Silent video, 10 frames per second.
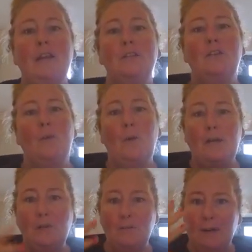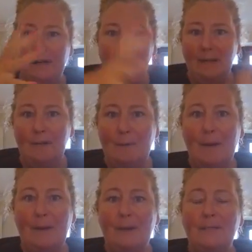So when you're very clear
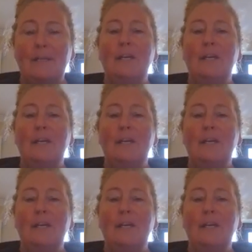about it,